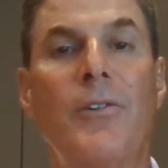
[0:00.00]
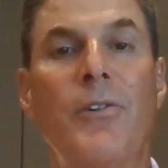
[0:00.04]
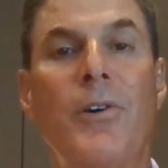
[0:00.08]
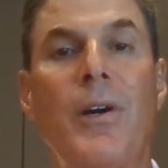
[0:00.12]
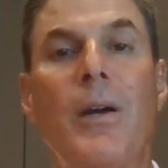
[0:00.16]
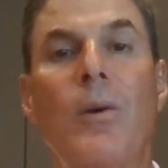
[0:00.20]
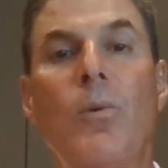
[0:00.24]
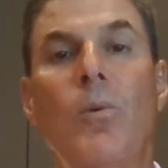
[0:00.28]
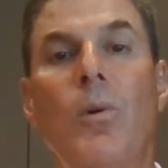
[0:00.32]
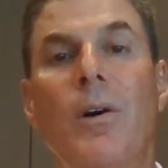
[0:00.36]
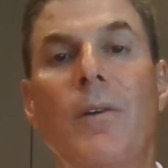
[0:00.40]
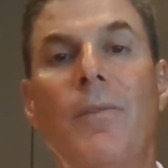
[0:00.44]

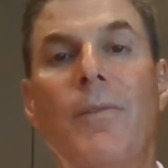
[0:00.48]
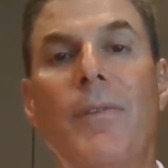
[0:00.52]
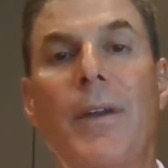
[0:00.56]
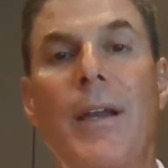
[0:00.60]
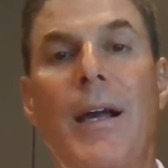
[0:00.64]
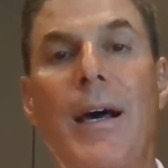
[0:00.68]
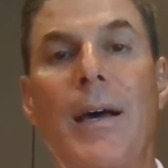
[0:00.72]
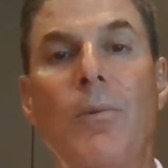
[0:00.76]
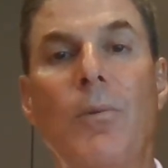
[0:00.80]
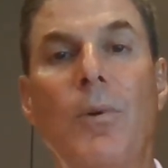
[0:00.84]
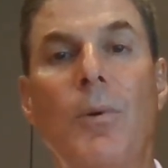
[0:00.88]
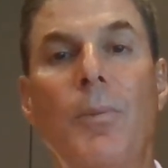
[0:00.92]
Craig Wolf
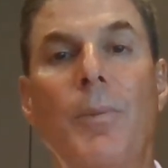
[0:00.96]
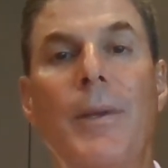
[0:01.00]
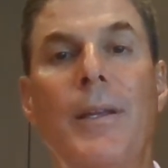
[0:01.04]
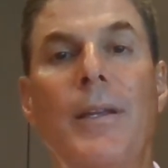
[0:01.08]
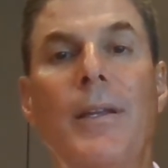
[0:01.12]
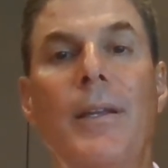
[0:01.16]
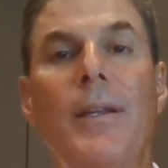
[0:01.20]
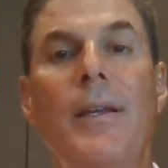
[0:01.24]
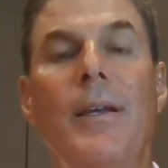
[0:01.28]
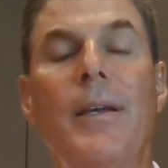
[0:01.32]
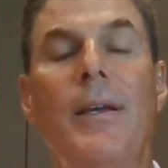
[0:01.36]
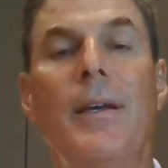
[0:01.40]
and I will
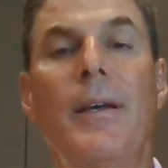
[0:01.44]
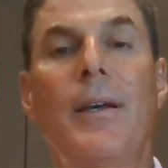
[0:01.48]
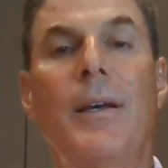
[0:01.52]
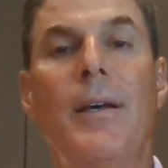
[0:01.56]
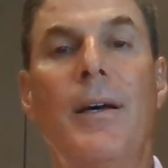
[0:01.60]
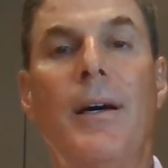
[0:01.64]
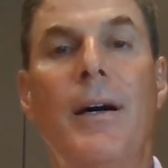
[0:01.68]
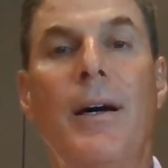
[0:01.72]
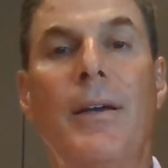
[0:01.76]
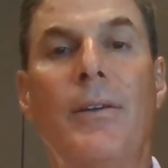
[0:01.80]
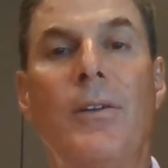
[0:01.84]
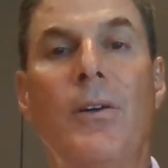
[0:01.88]
be
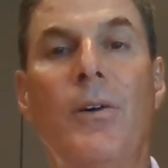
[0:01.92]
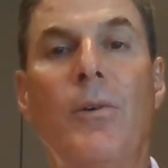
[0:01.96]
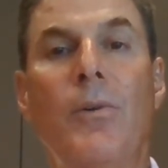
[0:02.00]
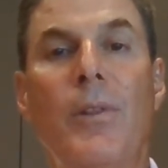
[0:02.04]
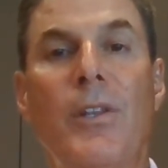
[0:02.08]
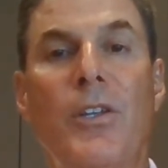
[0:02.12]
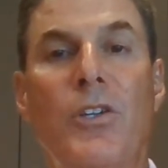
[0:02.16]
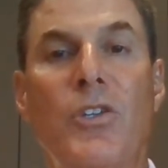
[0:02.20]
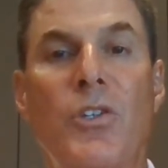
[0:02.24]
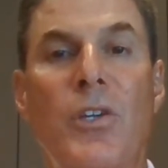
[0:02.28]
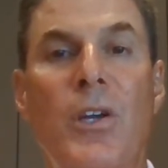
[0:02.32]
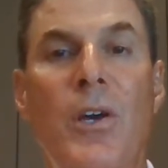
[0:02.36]

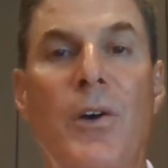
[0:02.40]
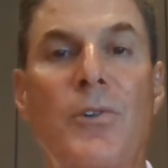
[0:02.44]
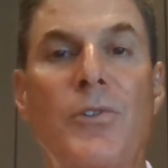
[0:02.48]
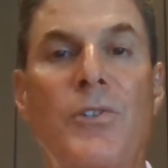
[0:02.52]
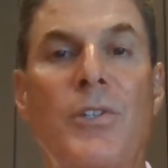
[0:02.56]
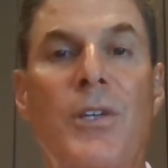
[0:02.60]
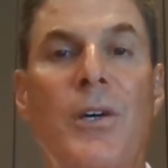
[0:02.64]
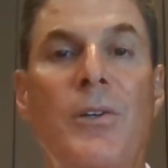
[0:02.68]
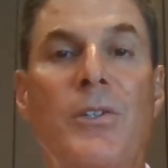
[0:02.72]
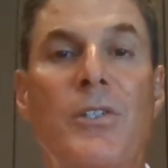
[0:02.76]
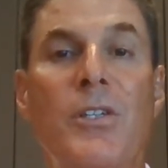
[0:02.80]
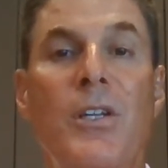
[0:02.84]
doing the show,
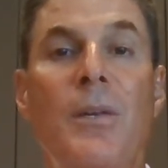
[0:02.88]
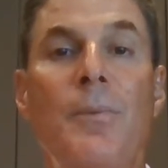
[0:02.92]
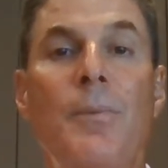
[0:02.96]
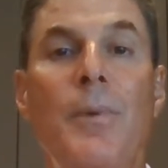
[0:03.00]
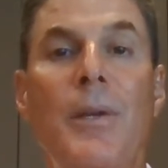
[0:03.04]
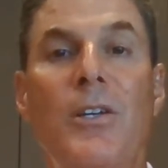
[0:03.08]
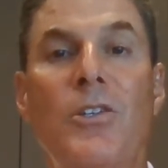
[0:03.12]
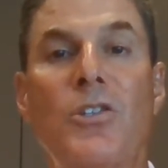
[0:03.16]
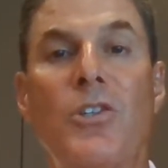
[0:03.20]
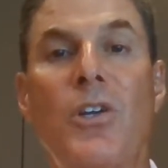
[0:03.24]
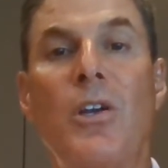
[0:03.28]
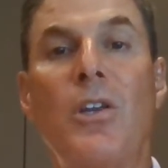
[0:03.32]
so it's going to
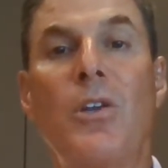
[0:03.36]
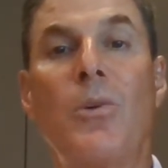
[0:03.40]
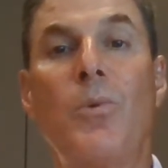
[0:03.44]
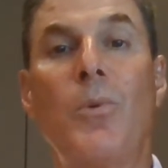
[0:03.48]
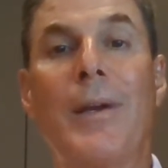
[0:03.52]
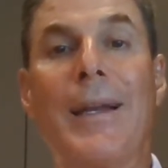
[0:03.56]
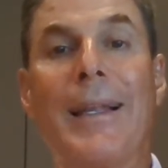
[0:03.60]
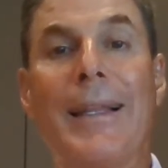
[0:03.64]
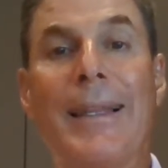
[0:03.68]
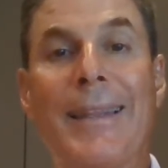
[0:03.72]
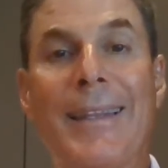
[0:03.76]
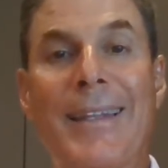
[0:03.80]
be a show you
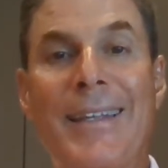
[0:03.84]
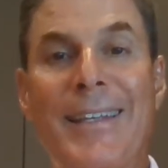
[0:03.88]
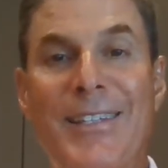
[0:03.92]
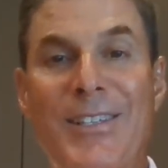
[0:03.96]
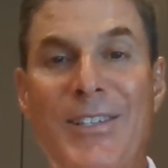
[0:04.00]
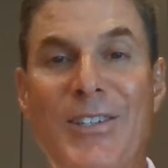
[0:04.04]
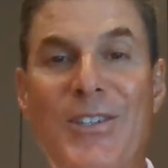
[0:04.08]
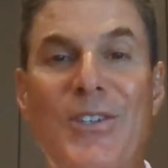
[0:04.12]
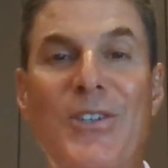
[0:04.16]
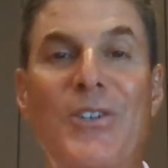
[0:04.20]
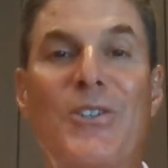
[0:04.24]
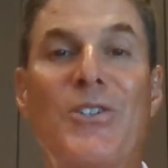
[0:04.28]
want to
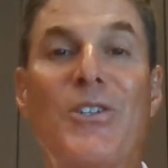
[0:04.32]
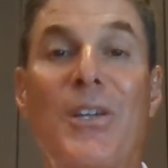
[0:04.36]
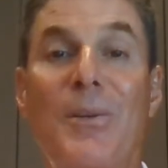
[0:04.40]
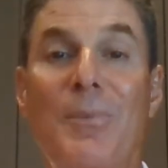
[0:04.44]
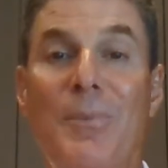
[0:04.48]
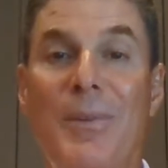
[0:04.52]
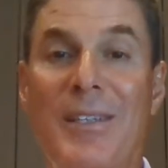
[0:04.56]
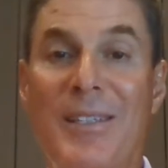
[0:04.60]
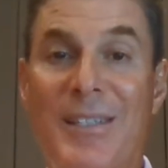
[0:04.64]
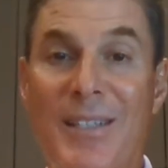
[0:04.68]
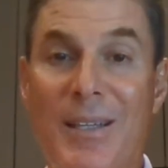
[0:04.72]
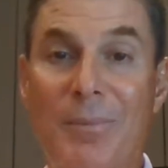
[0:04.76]
listen to. It's going
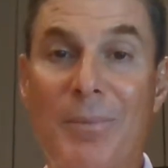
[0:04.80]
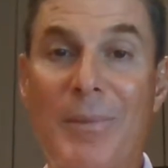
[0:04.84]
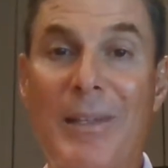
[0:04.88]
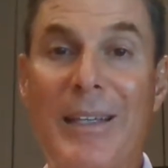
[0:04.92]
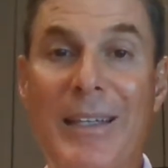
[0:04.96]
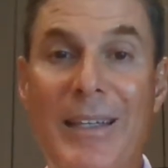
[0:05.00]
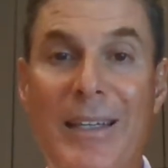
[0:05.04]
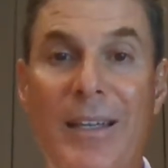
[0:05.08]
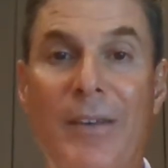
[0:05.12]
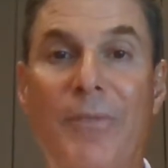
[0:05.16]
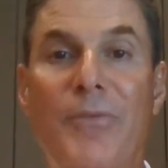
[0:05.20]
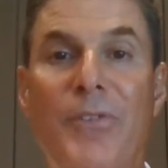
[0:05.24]
to be
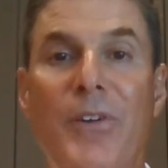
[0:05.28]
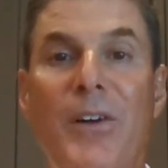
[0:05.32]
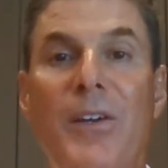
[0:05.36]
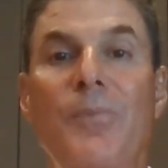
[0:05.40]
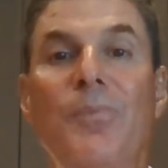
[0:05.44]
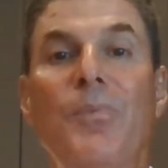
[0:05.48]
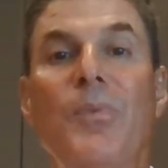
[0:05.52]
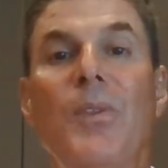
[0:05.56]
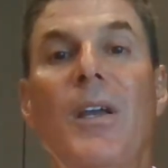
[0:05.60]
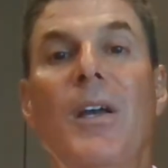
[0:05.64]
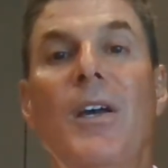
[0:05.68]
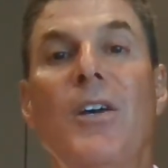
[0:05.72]
something
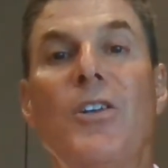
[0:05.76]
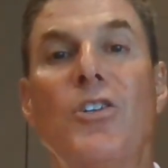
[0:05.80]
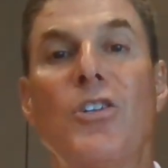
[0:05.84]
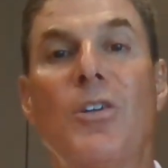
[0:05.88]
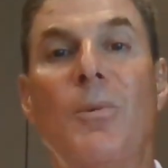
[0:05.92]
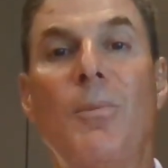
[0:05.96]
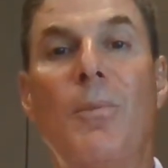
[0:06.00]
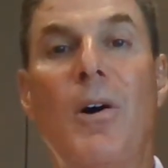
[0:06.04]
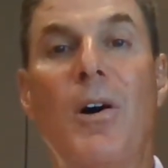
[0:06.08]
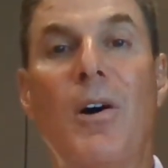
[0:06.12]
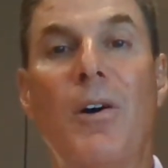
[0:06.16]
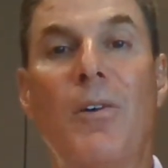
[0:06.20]
different
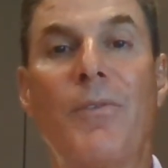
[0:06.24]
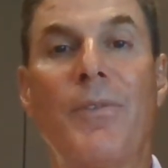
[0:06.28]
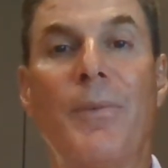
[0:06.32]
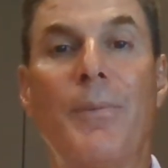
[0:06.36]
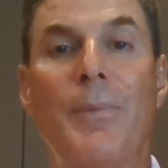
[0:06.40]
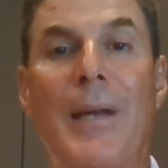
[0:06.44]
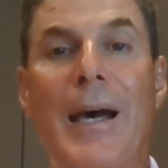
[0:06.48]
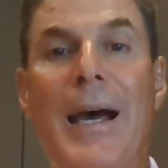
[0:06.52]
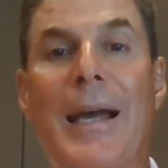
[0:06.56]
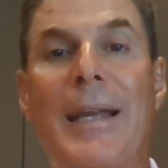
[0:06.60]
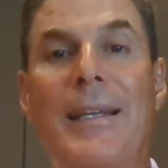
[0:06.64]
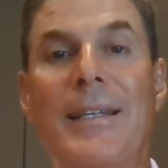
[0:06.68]
tomorrow
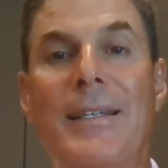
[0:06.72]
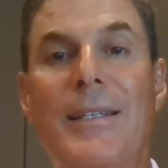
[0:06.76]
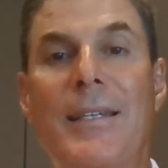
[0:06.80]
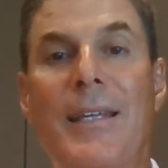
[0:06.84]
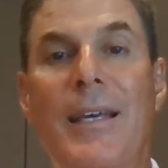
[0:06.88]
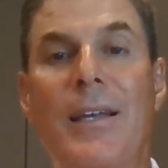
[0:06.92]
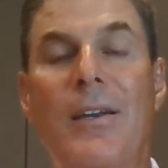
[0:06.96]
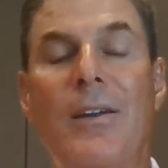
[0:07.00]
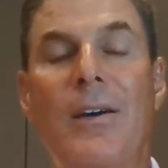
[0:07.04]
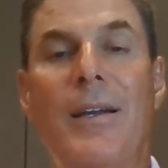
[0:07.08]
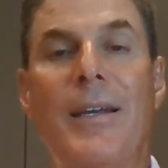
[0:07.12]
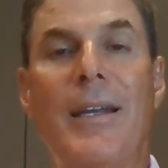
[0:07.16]
from 9 to
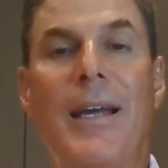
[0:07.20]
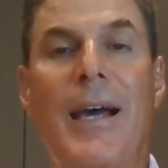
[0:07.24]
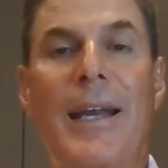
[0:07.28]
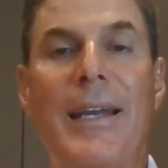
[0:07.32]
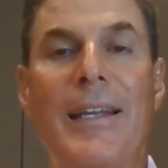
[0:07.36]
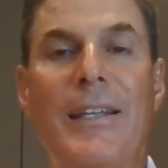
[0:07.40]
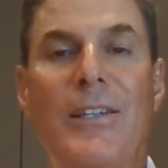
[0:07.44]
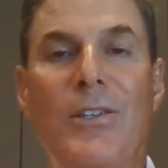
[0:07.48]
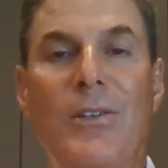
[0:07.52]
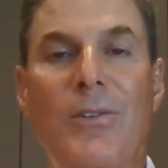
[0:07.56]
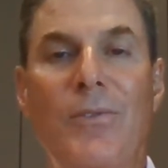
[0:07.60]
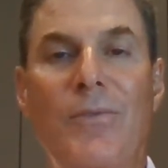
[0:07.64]
10 on
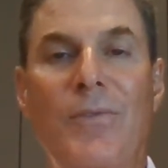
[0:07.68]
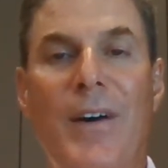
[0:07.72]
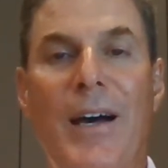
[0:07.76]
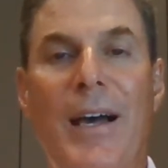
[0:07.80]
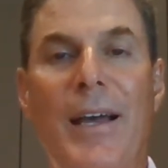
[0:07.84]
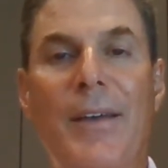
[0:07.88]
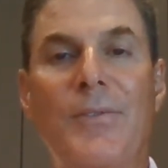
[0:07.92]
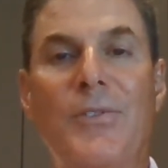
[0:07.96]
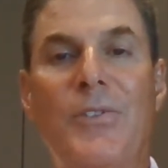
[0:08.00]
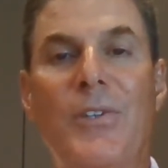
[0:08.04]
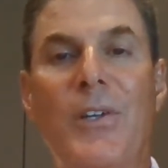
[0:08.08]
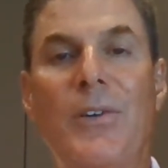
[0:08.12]

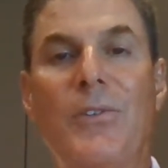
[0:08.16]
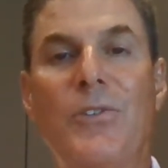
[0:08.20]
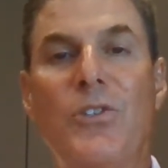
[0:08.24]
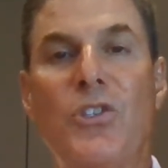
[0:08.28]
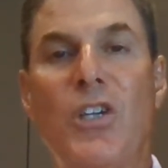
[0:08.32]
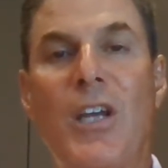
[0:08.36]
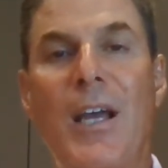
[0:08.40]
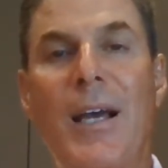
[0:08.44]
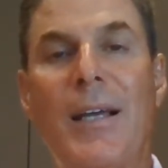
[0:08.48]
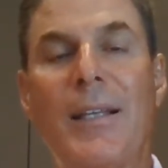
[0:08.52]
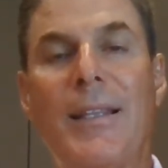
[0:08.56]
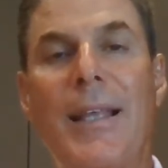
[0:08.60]
92.5, so
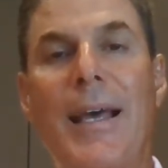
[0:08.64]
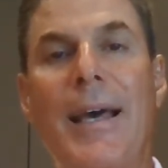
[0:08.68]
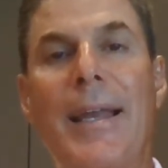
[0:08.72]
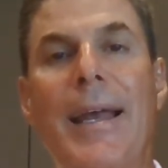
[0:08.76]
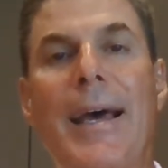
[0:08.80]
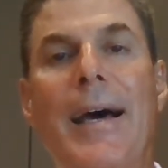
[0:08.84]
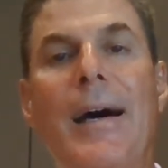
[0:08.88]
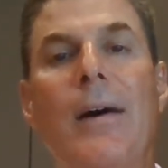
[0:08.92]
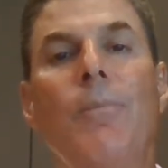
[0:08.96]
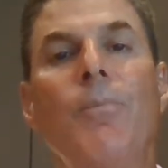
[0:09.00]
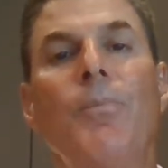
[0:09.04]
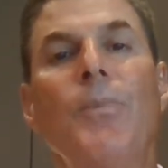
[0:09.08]
check that
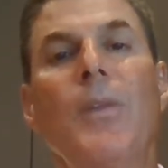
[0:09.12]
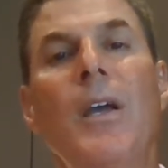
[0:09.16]
out.